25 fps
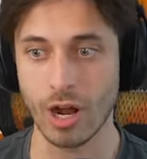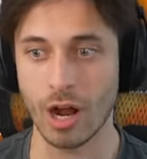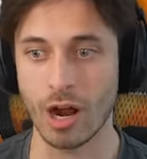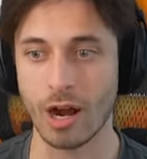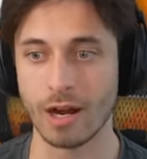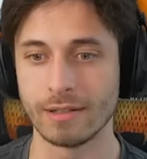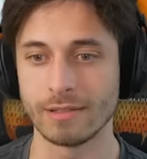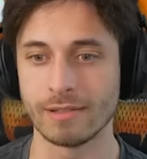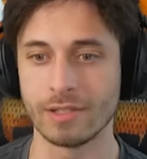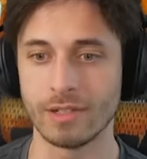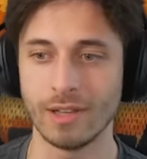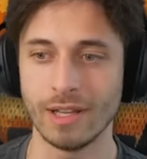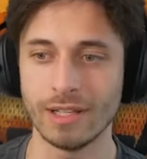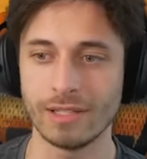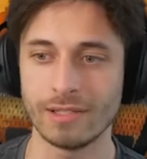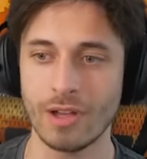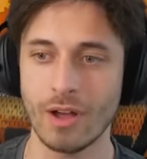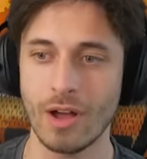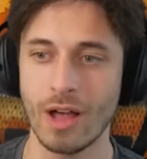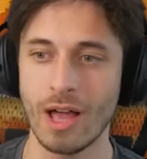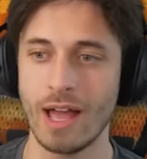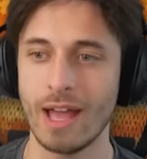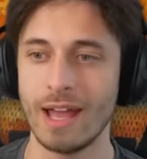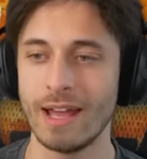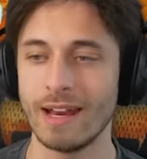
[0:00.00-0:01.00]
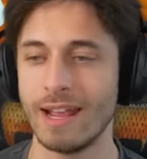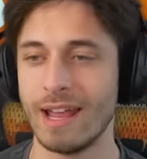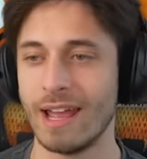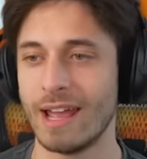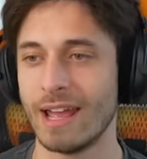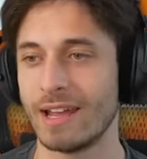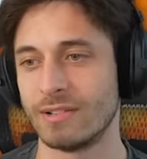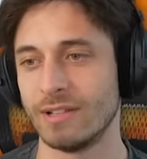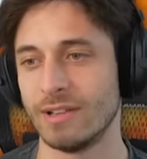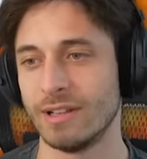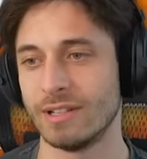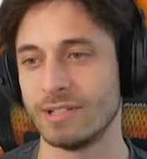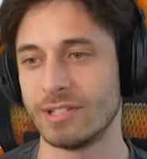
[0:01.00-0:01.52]
All right, so let's go ahead
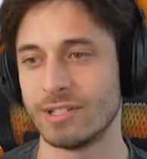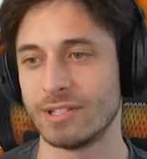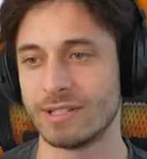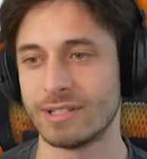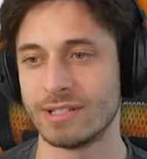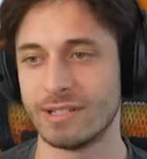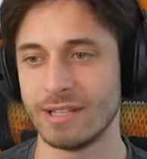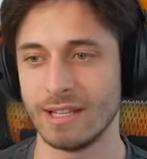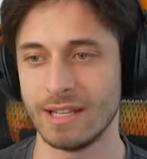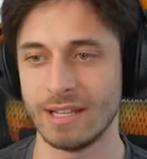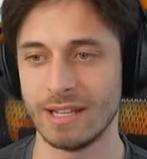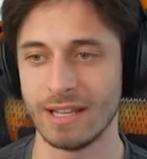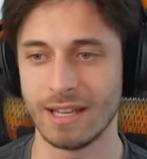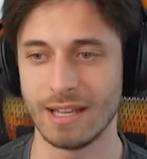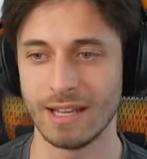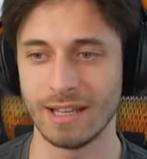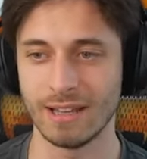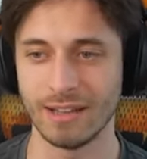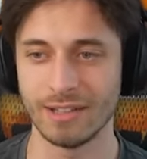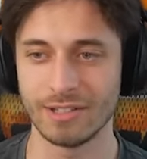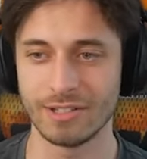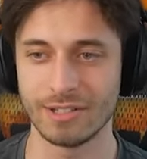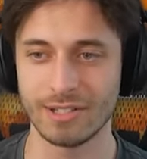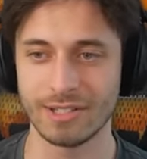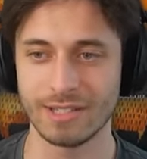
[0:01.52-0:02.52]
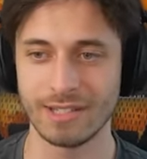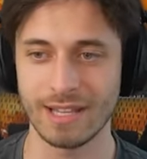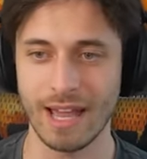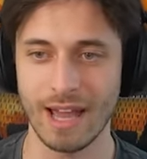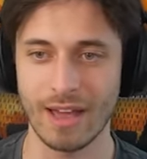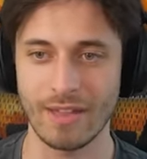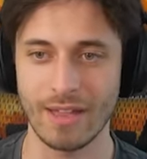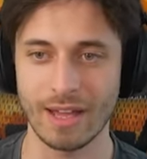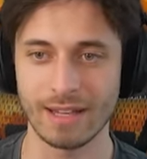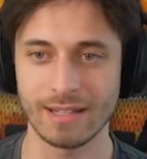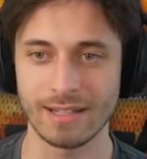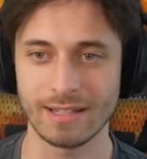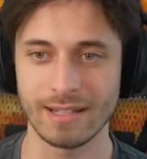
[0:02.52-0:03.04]
and let's just see. Let's just see how
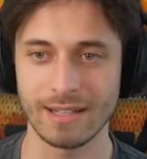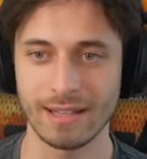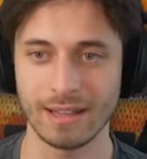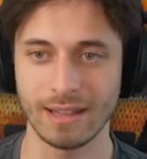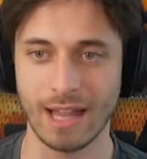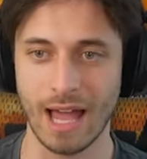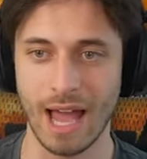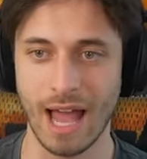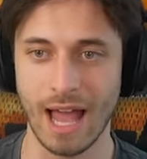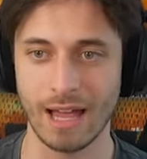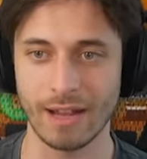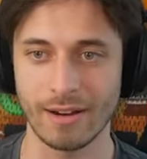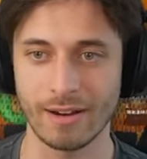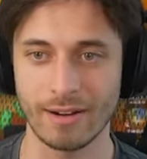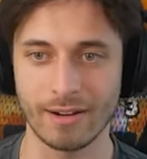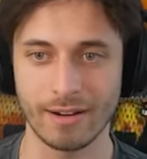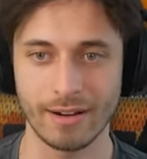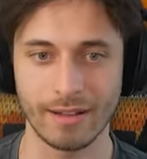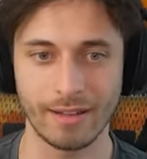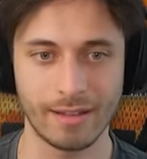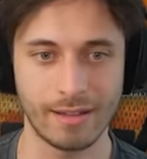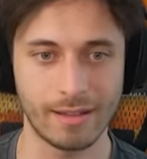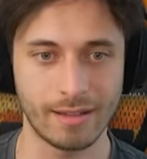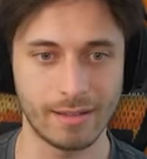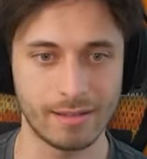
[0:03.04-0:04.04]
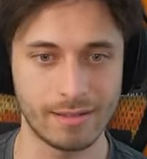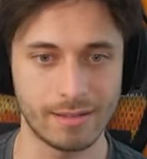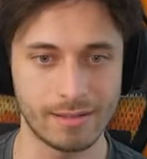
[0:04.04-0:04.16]
that, does it lag or anything?